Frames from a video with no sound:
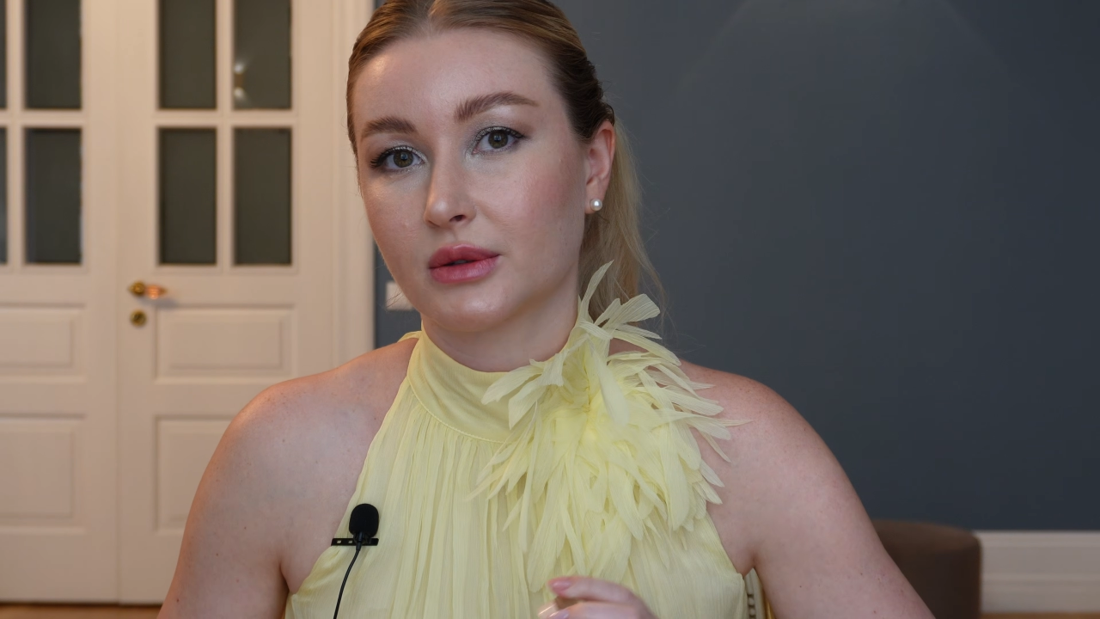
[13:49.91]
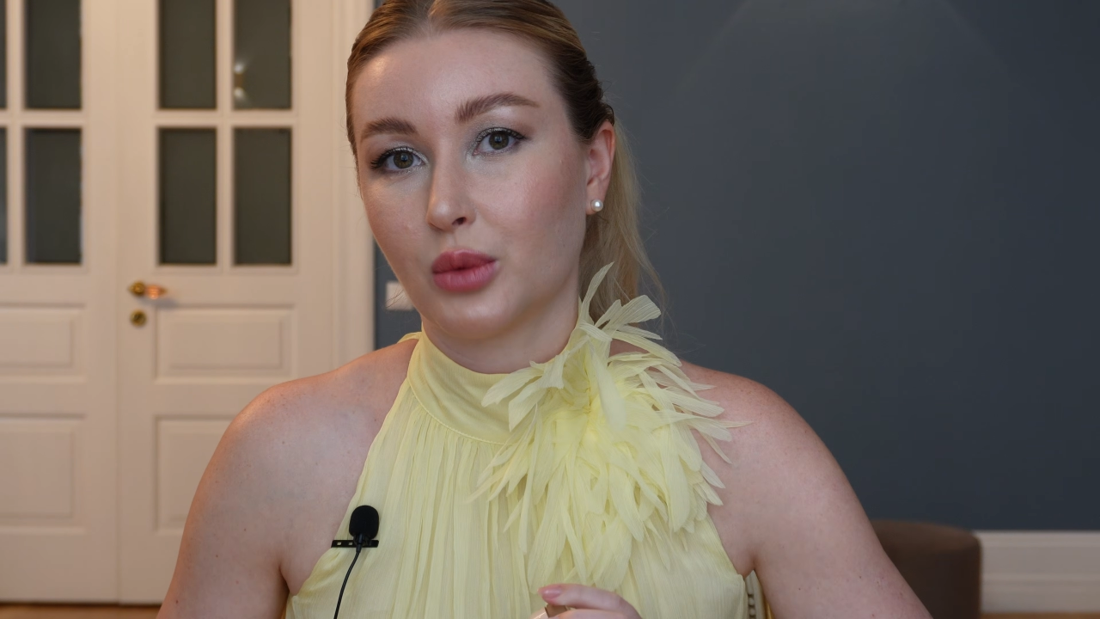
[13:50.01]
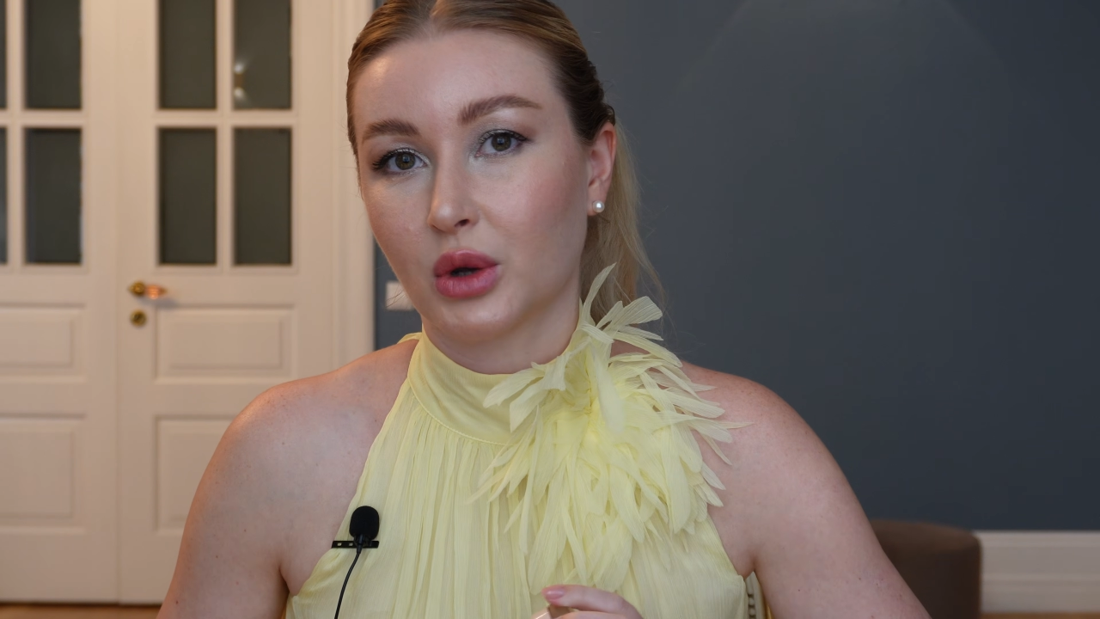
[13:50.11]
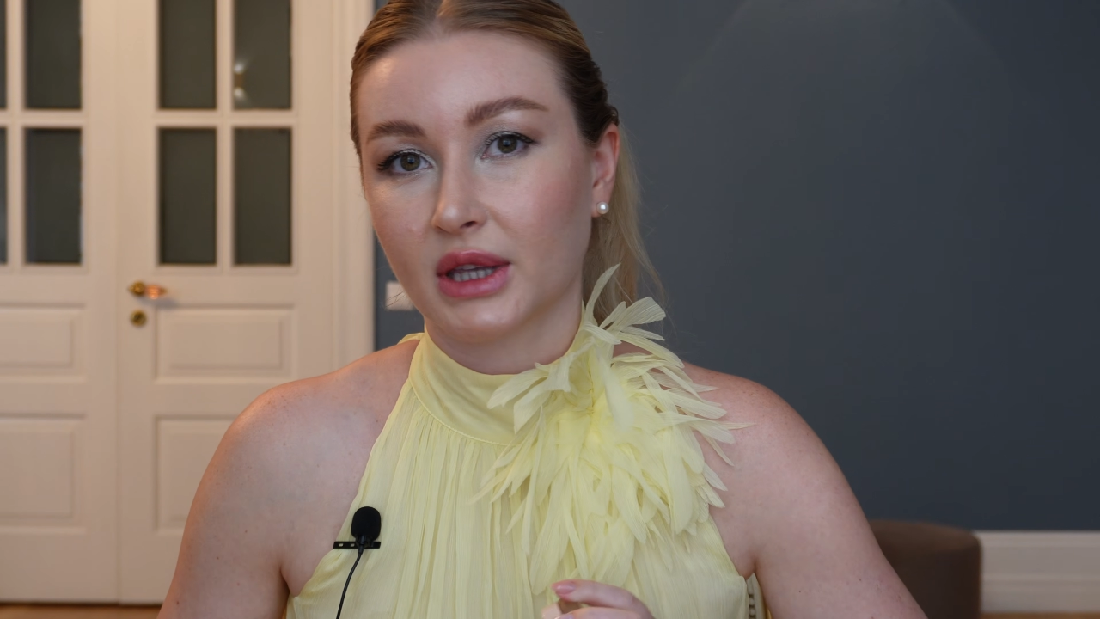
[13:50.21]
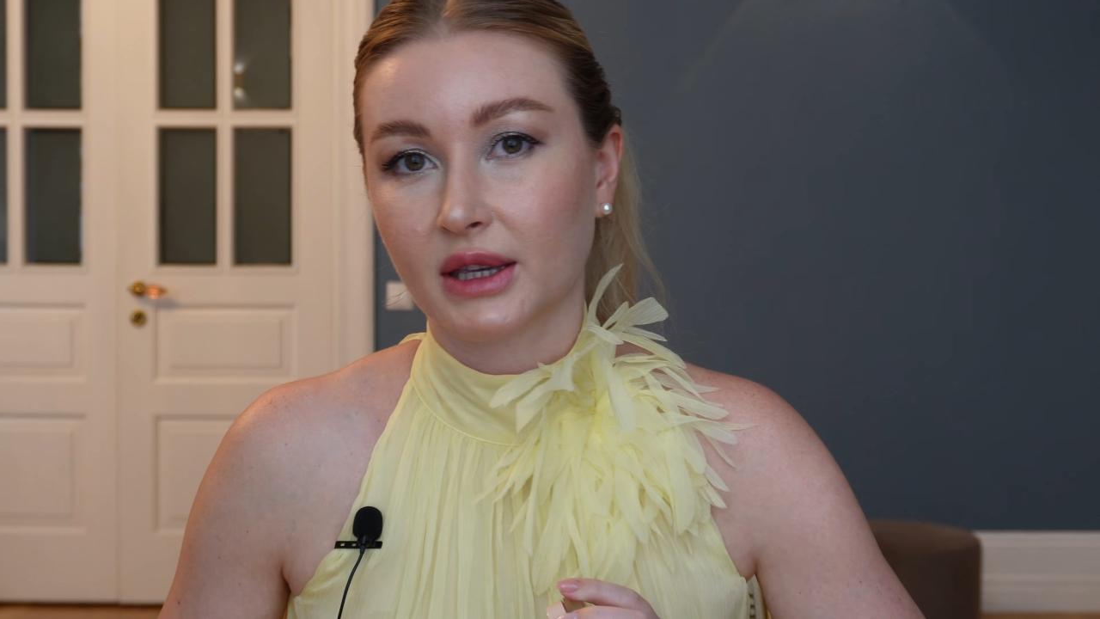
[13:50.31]

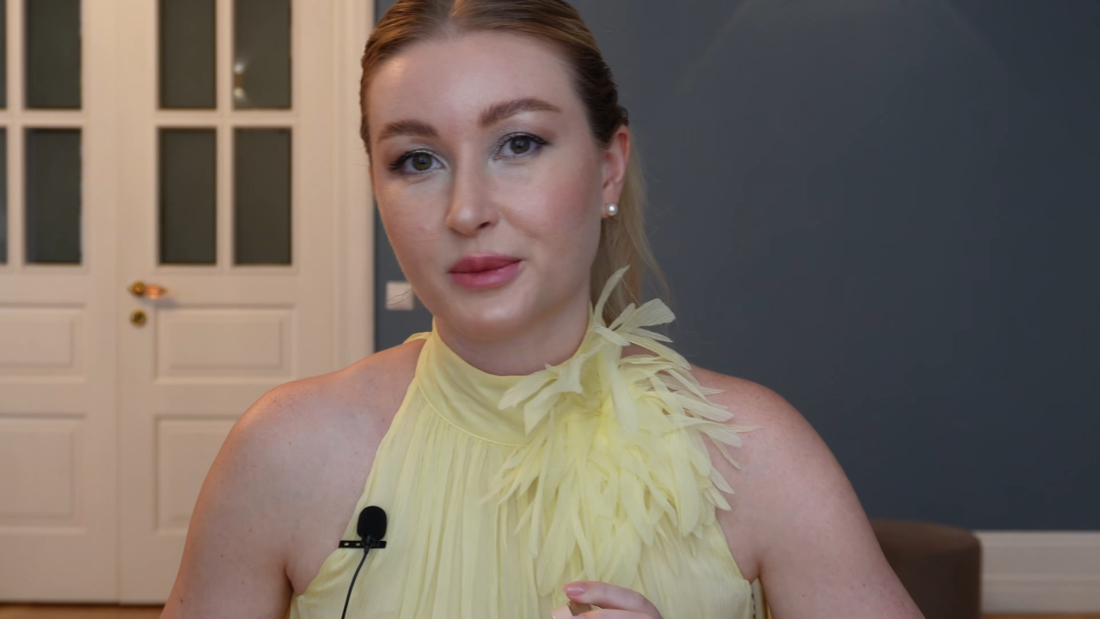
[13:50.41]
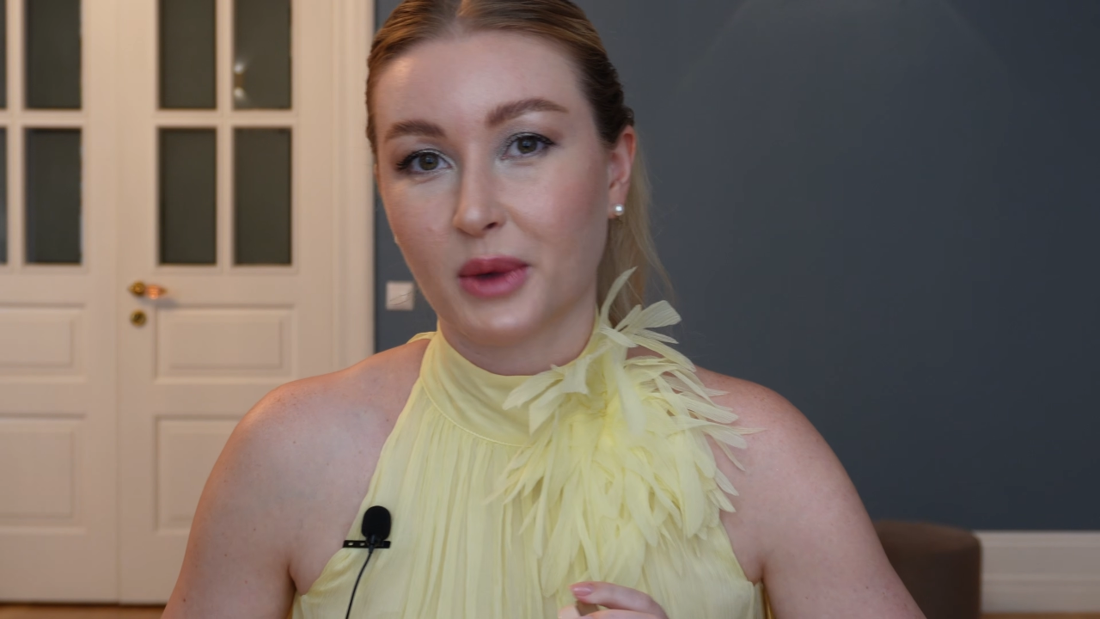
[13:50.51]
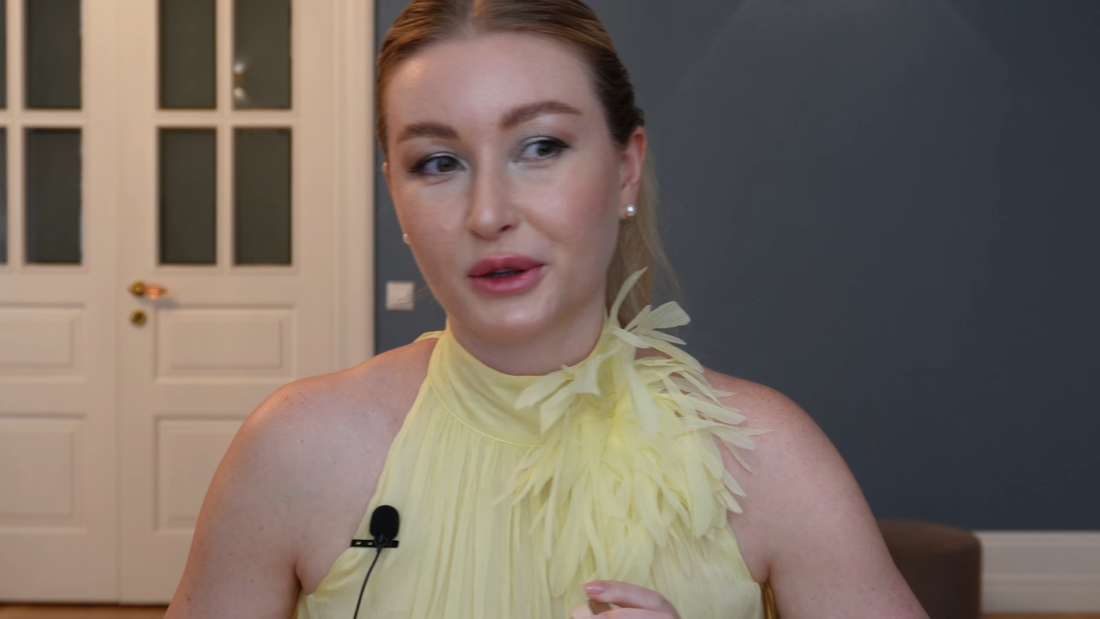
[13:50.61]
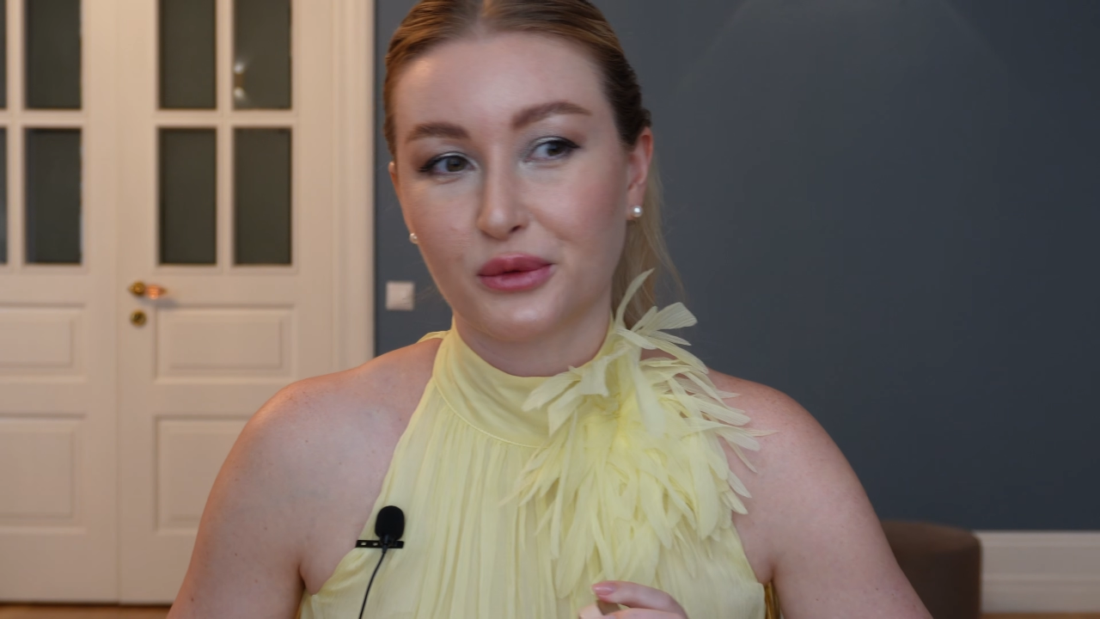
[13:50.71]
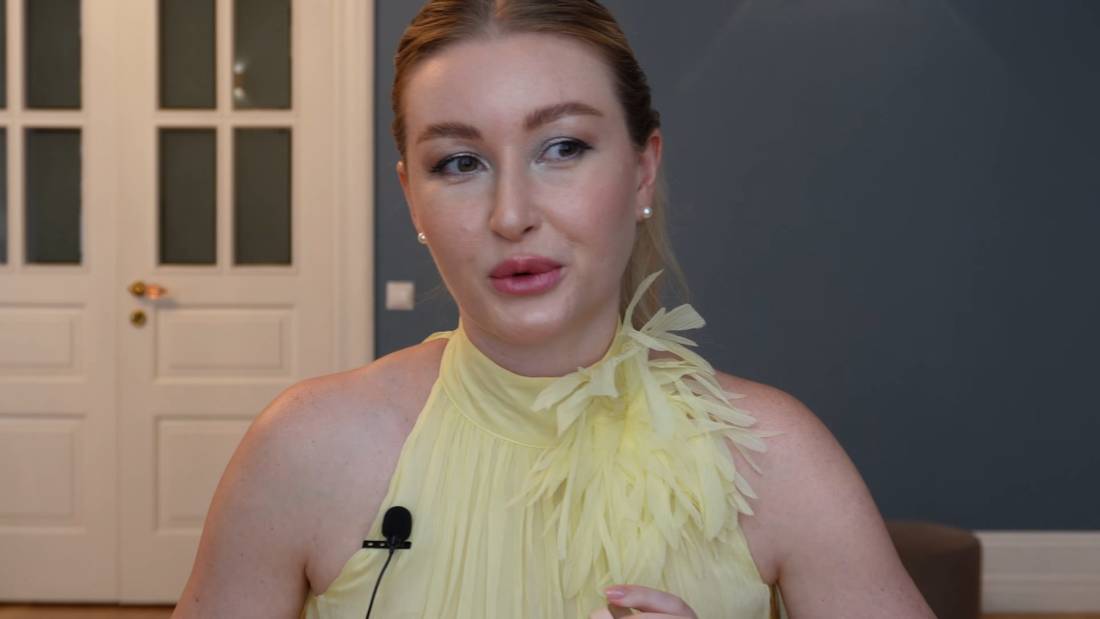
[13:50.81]
what I
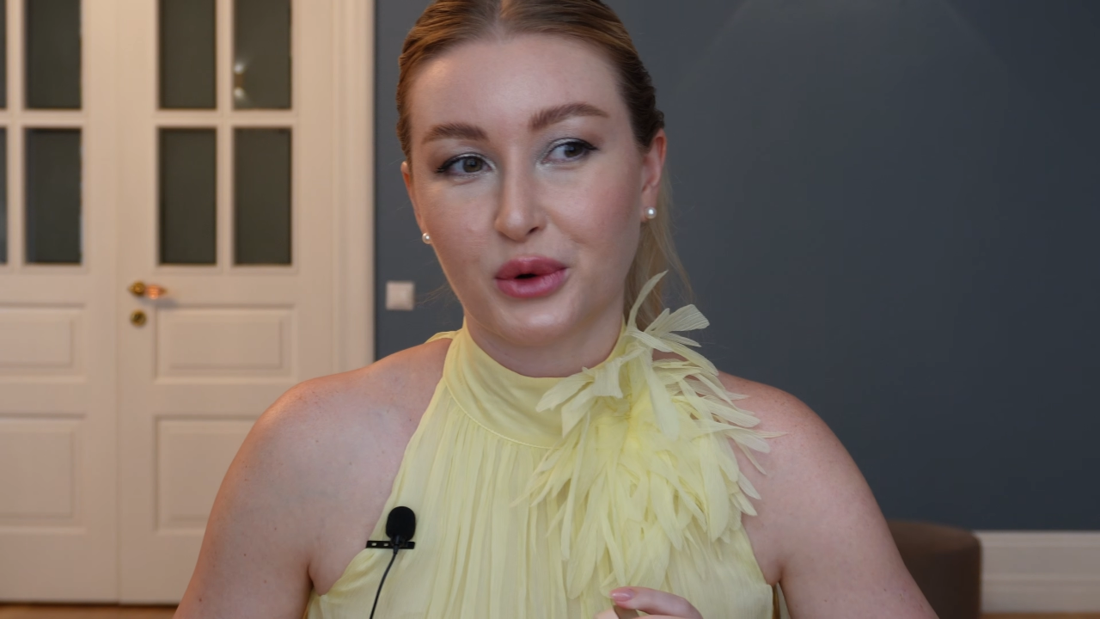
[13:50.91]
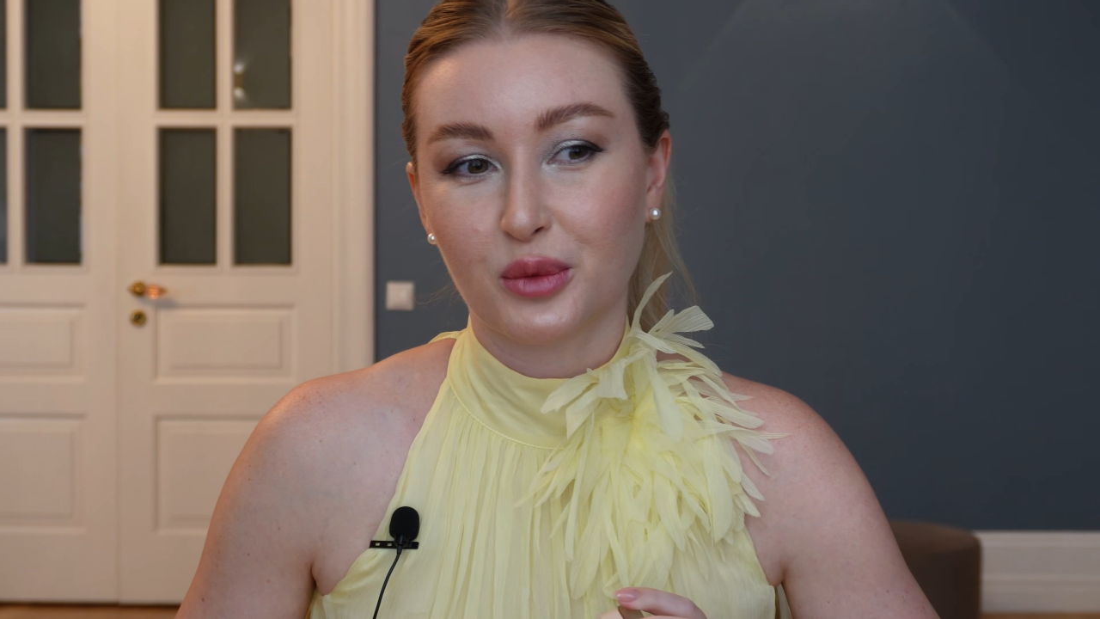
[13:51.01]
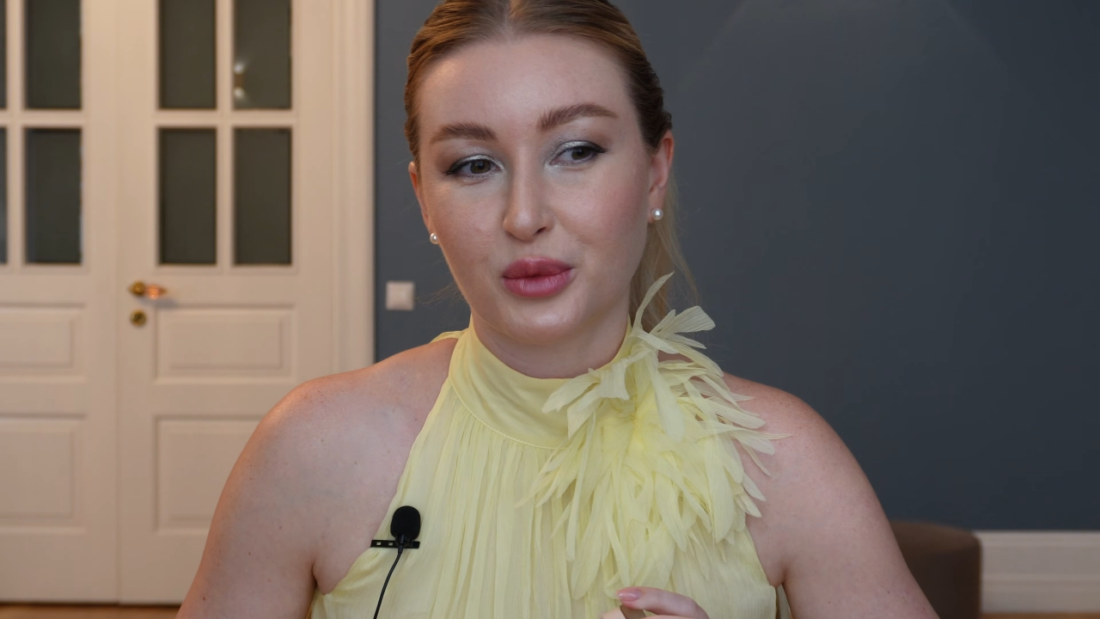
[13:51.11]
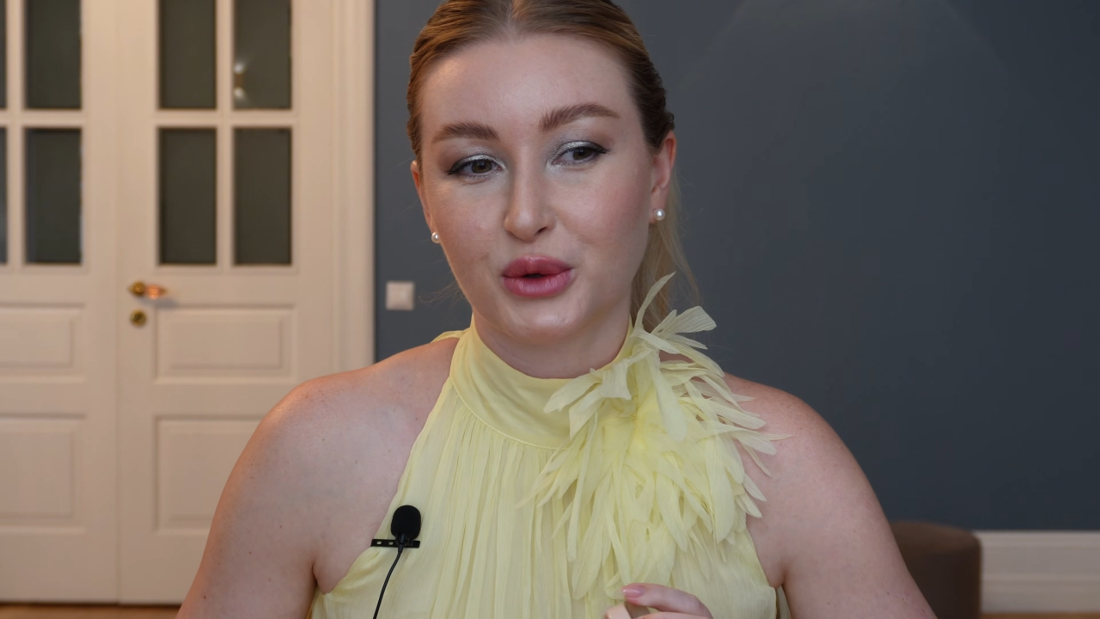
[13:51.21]
expect from